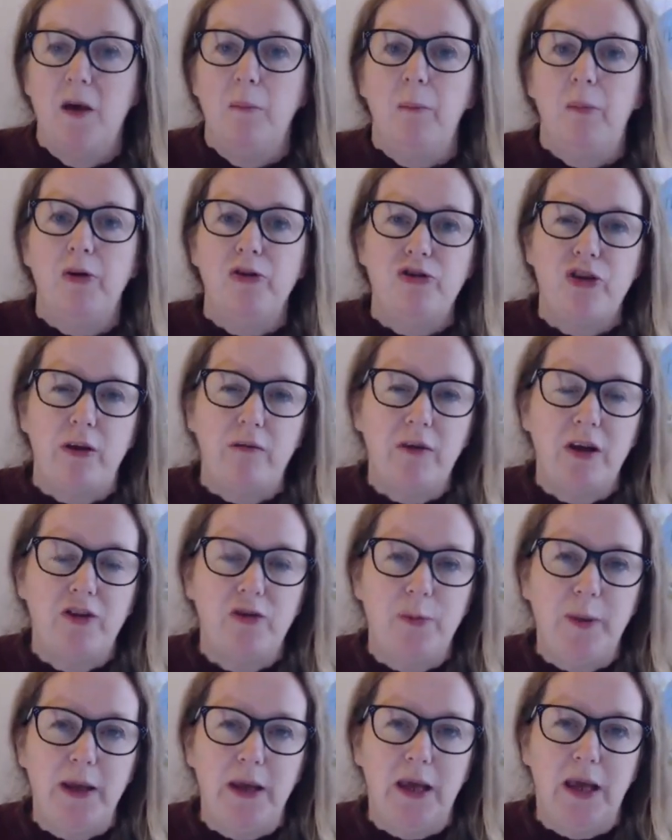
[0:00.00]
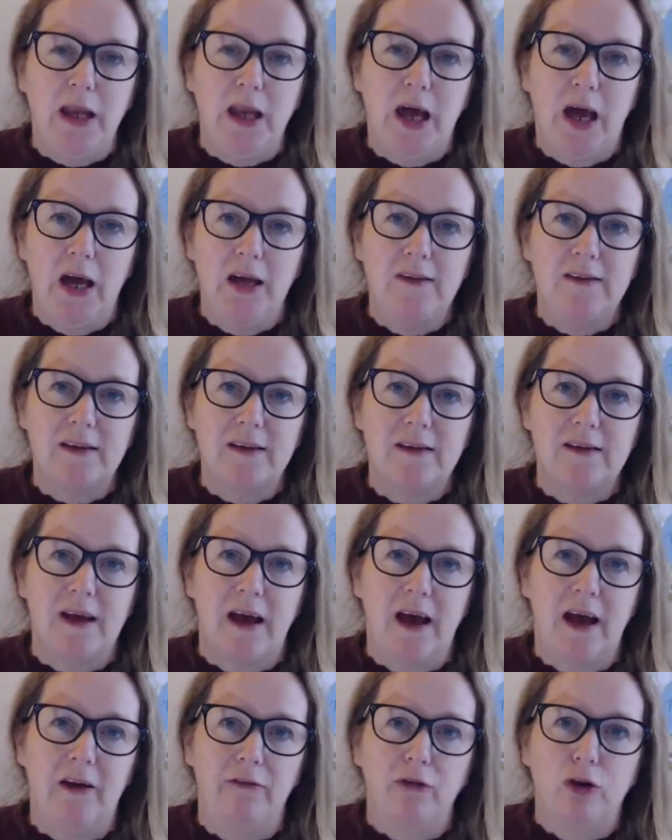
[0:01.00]
But generally speaking, I tend to
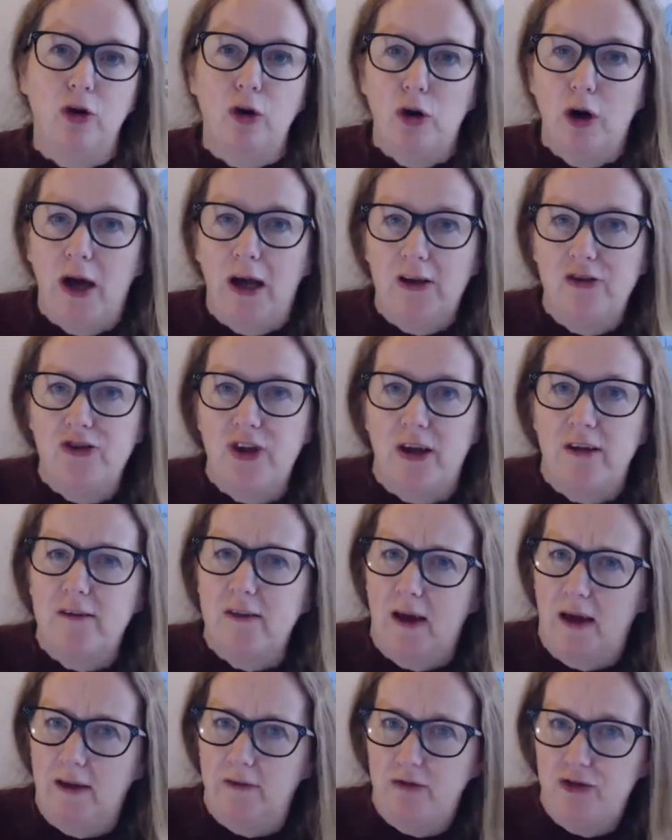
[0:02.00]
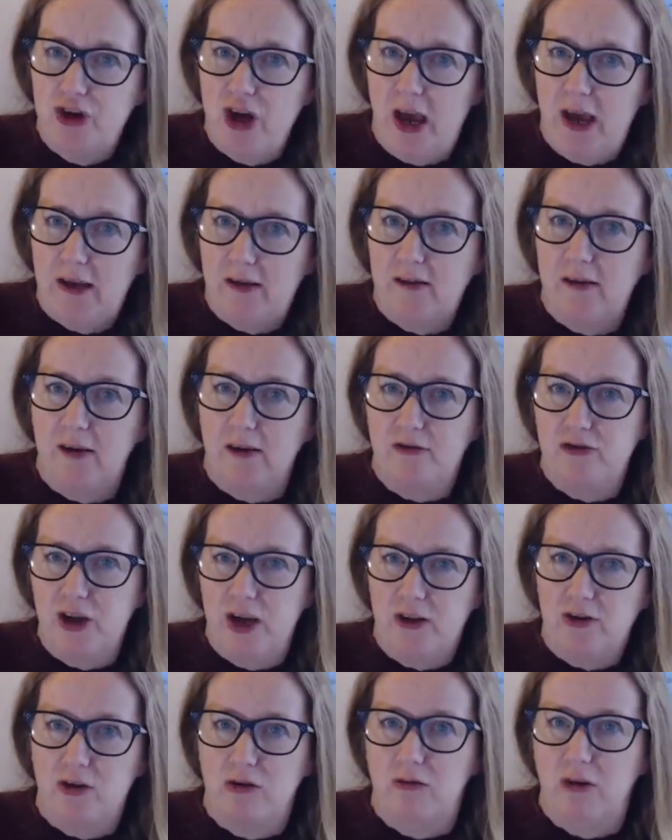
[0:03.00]
have core hashtags that I've checked, and I've
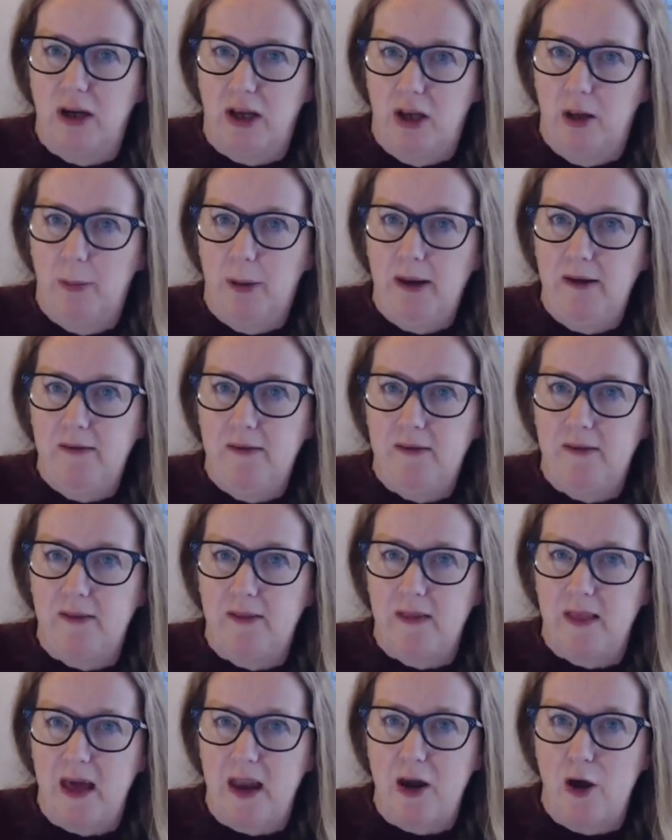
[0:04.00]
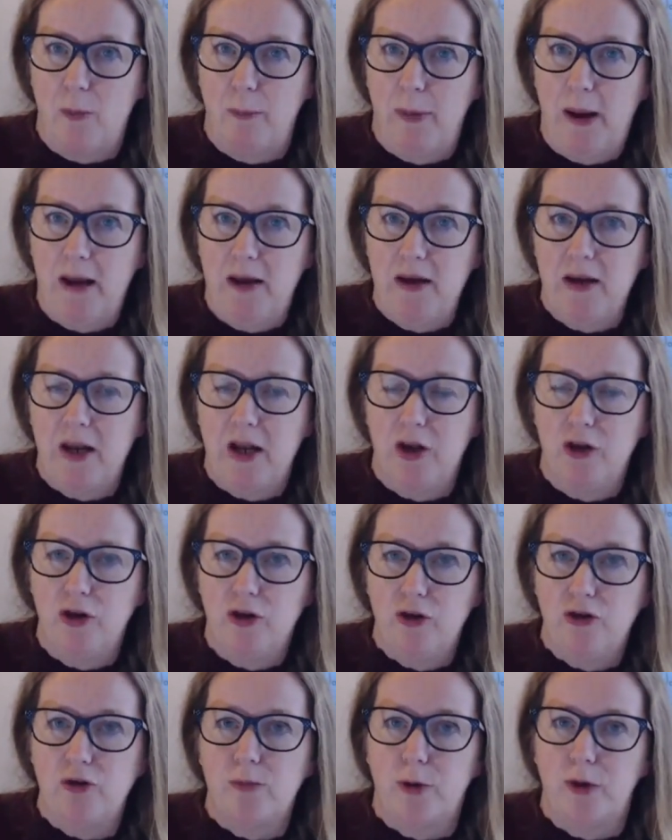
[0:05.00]
checked on a regular basis that they're not banned, and I'll
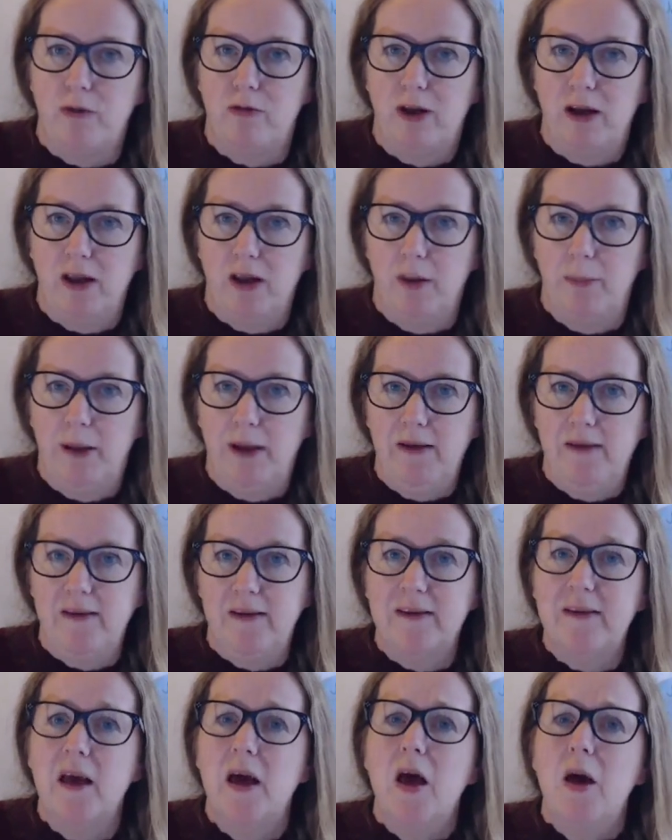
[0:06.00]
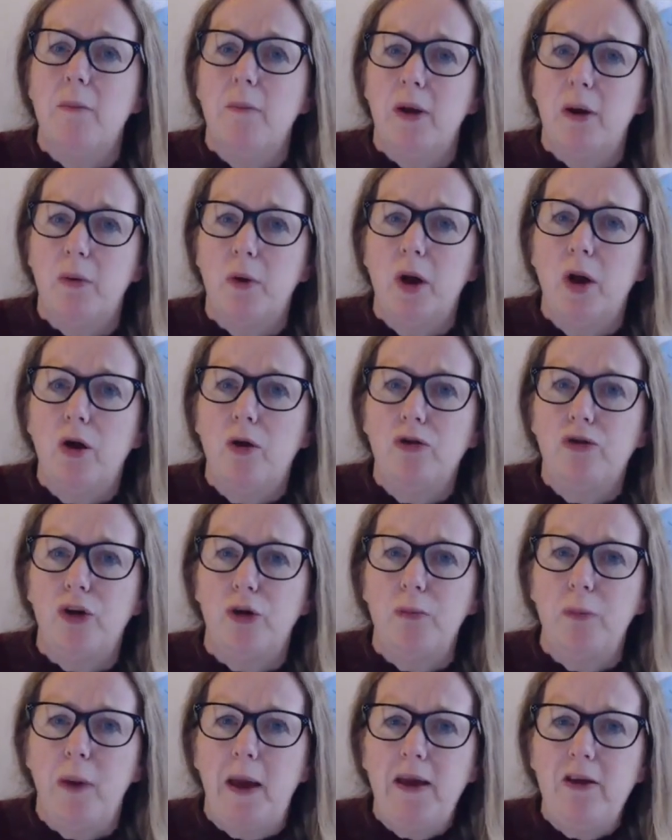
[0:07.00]
use them on a regular basis. But I will
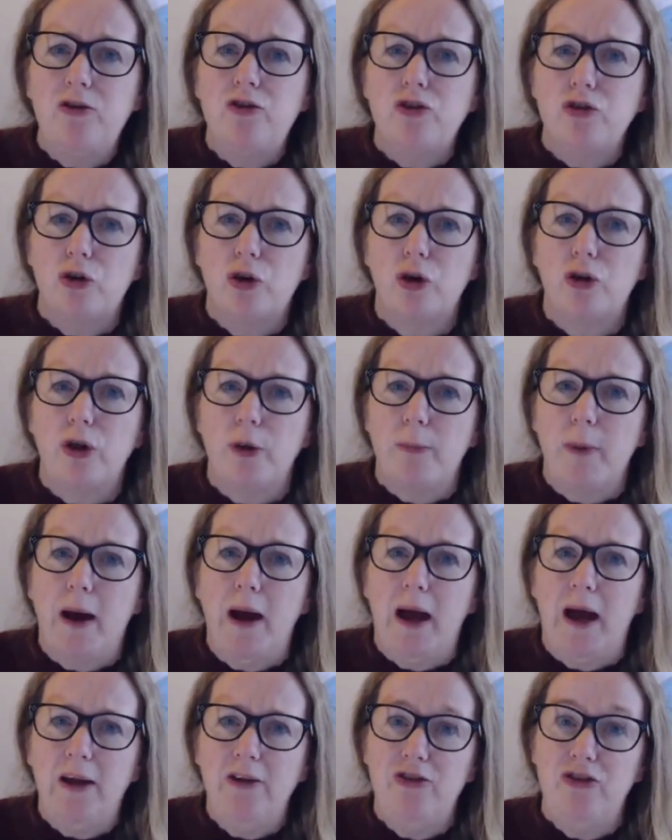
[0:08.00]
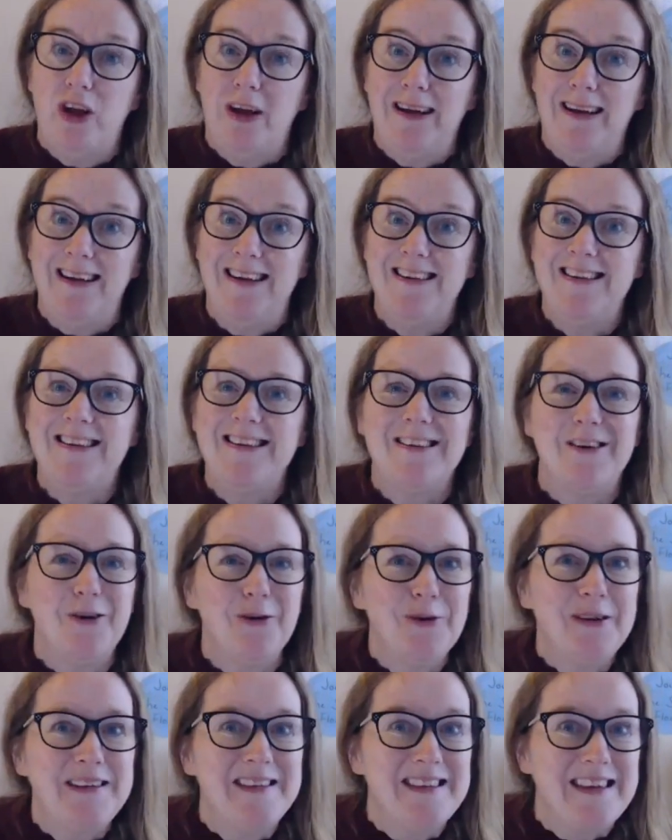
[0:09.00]
also make sure that my hashtag list is
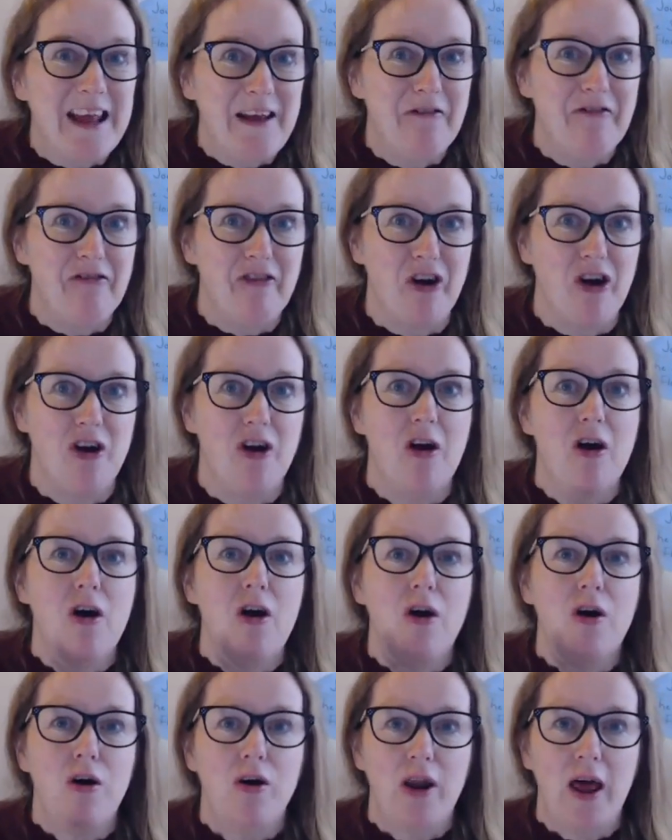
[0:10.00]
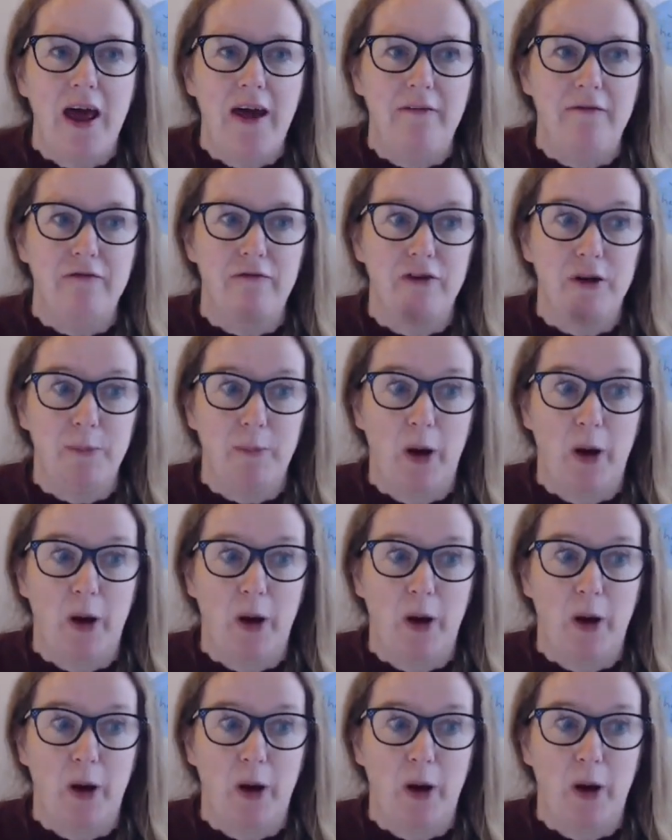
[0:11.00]
always different on every